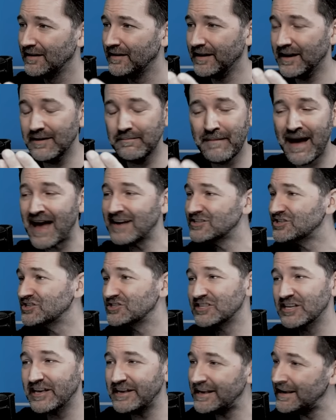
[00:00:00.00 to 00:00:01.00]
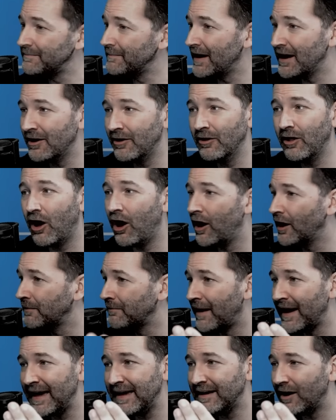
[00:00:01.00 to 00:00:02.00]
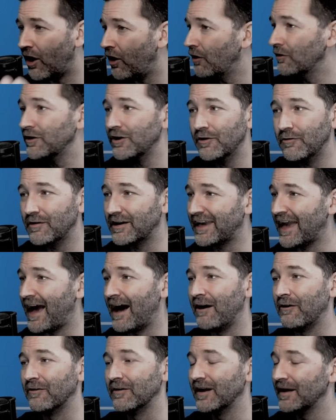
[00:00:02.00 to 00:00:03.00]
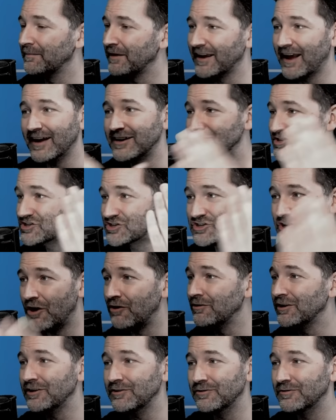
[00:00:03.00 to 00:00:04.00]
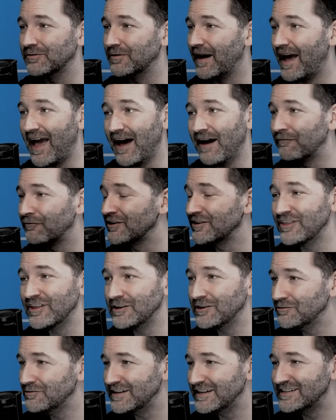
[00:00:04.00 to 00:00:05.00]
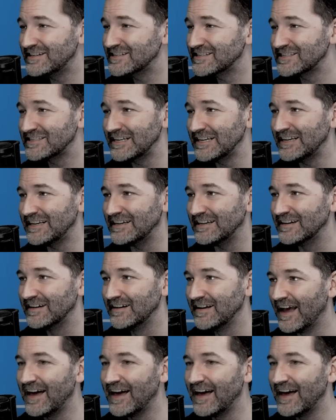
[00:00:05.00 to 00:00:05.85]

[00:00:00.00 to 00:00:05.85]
It matches the email on my Hoyo account. I'm like, I can show you everything you need to see.